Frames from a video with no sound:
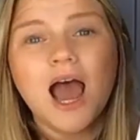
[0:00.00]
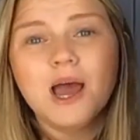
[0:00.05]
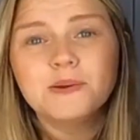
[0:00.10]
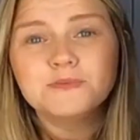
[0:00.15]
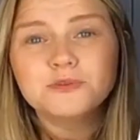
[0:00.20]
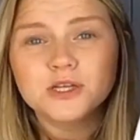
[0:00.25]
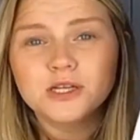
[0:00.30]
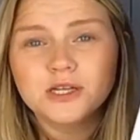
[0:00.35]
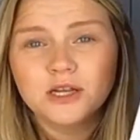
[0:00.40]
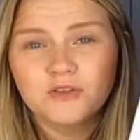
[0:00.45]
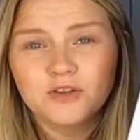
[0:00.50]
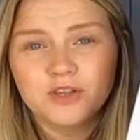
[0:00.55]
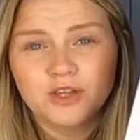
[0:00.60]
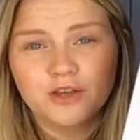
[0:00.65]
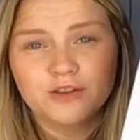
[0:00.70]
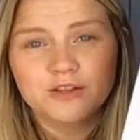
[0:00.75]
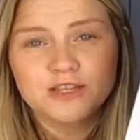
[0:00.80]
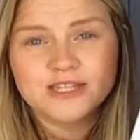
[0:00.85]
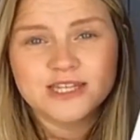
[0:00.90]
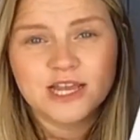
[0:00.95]
Absolutely love it
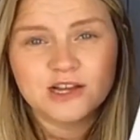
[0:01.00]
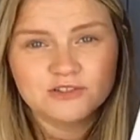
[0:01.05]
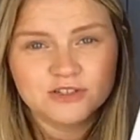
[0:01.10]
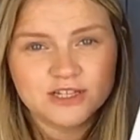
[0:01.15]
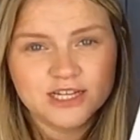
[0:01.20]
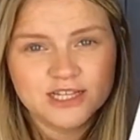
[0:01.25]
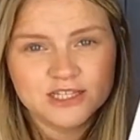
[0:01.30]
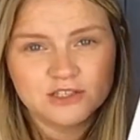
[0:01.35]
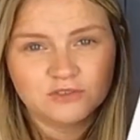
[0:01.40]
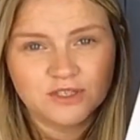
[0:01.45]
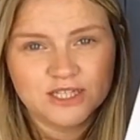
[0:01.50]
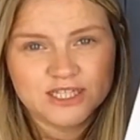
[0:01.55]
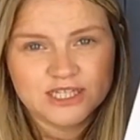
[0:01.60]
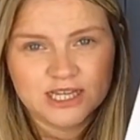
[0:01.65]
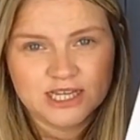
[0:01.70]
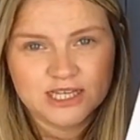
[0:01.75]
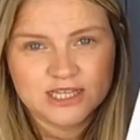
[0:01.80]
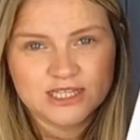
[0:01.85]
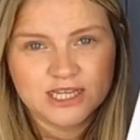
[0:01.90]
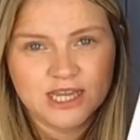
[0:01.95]
though. The sound on it is
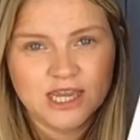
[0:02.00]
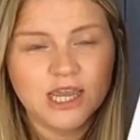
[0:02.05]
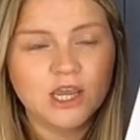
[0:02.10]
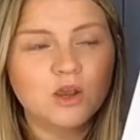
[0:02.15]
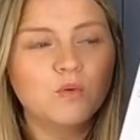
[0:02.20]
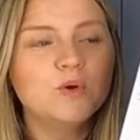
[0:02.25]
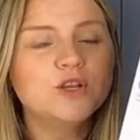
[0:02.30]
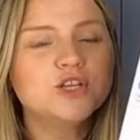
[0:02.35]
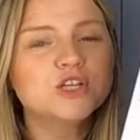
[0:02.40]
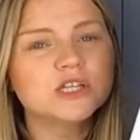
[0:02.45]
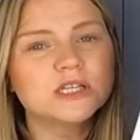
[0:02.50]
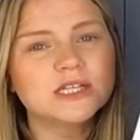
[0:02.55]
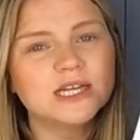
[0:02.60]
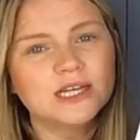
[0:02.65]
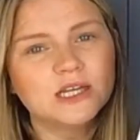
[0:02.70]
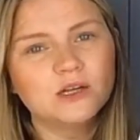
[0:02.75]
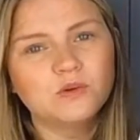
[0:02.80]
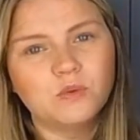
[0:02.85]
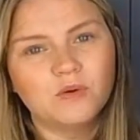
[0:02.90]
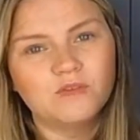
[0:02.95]
fantastic. We just
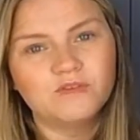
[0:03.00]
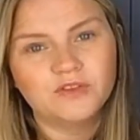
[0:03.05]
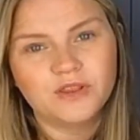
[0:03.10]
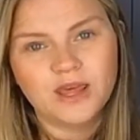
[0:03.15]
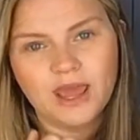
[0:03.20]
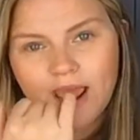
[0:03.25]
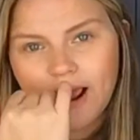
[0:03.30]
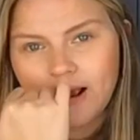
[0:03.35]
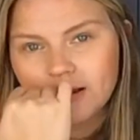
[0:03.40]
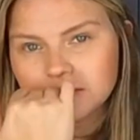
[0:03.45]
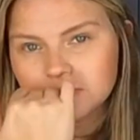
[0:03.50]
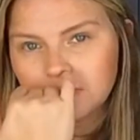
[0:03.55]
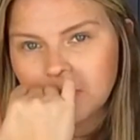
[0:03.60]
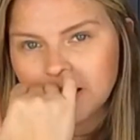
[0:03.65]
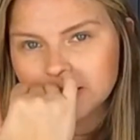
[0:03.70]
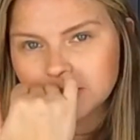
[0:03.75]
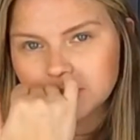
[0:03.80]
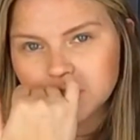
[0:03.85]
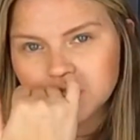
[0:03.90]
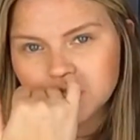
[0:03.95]
needed one for the house. My
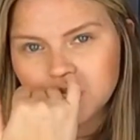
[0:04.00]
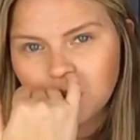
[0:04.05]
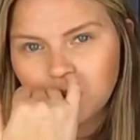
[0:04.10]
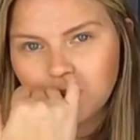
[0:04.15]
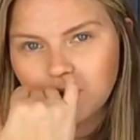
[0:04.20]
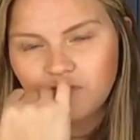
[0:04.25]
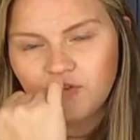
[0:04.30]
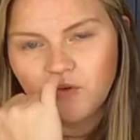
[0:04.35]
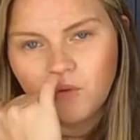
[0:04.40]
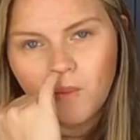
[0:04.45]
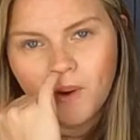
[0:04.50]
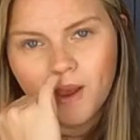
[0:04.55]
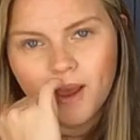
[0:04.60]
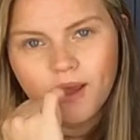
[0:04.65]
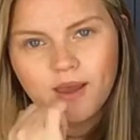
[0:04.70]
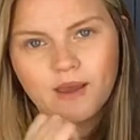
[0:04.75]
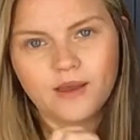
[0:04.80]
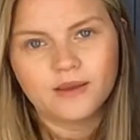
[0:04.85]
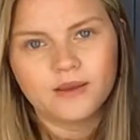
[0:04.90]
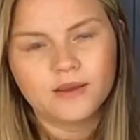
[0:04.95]
husband's got one for
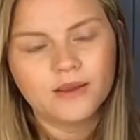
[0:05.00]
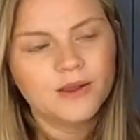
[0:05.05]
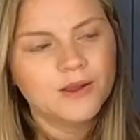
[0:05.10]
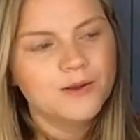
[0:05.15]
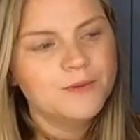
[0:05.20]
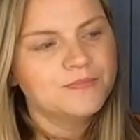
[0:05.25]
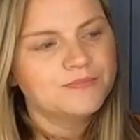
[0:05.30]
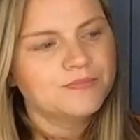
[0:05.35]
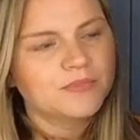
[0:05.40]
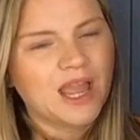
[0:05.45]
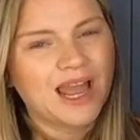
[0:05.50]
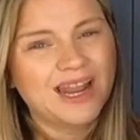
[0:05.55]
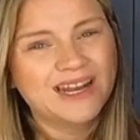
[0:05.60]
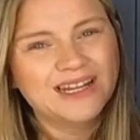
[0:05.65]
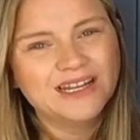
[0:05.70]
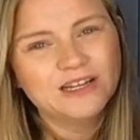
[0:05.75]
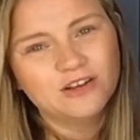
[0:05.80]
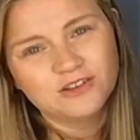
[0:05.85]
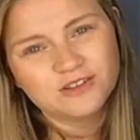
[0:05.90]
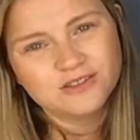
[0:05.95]
work and
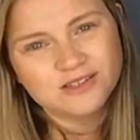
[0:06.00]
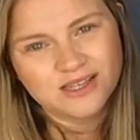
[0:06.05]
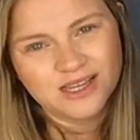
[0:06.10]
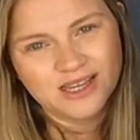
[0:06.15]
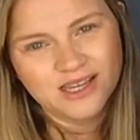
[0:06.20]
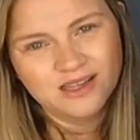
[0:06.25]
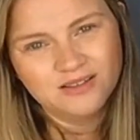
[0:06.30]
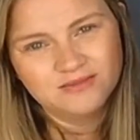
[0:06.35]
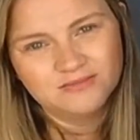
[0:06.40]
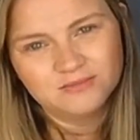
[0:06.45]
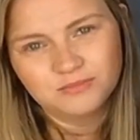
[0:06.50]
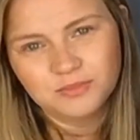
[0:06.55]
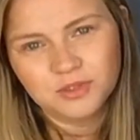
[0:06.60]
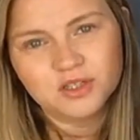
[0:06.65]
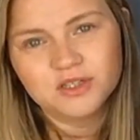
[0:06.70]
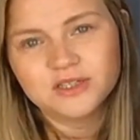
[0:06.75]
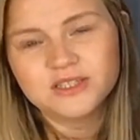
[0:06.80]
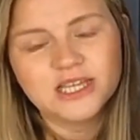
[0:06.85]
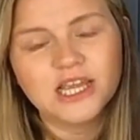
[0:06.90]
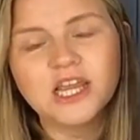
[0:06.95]
he lost it
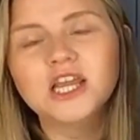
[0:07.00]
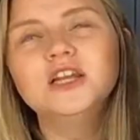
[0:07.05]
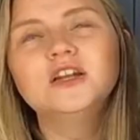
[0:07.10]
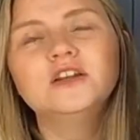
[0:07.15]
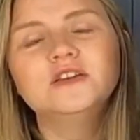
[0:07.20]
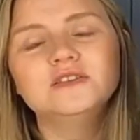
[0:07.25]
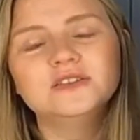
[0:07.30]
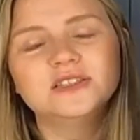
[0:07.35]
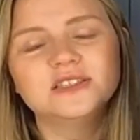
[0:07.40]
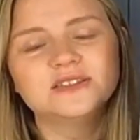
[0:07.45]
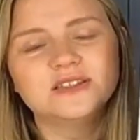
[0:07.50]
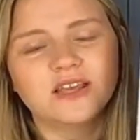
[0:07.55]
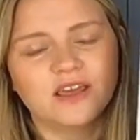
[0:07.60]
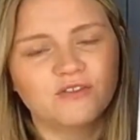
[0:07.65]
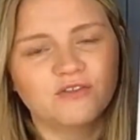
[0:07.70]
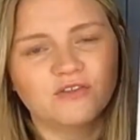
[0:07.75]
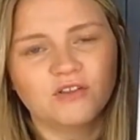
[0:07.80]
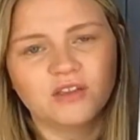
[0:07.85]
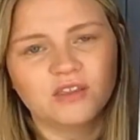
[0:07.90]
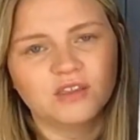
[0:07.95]
because he loses
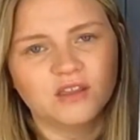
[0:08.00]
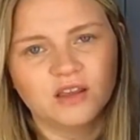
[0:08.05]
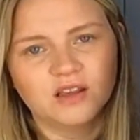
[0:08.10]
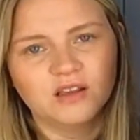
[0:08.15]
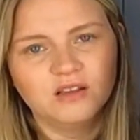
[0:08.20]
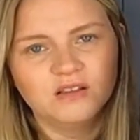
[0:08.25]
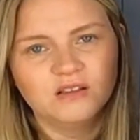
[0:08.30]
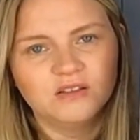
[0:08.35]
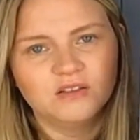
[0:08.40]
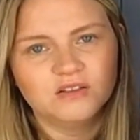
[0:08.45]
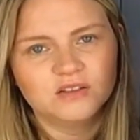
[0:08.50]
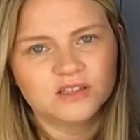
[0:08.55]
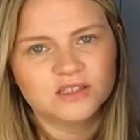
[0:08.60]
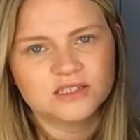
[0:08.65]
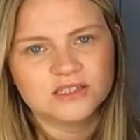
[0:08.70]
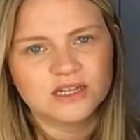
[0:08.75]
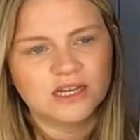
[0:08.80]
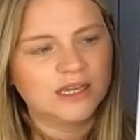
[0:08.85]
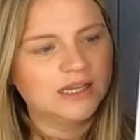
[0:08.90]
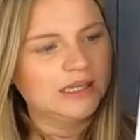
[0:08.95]
everything,
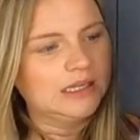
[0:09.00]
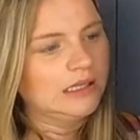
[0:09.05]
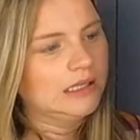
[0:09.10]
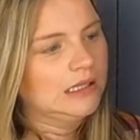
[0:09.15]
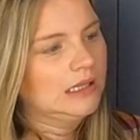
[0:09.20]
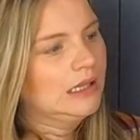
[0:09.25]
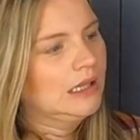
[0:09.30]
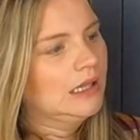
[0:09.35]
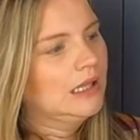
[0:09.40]
honestly.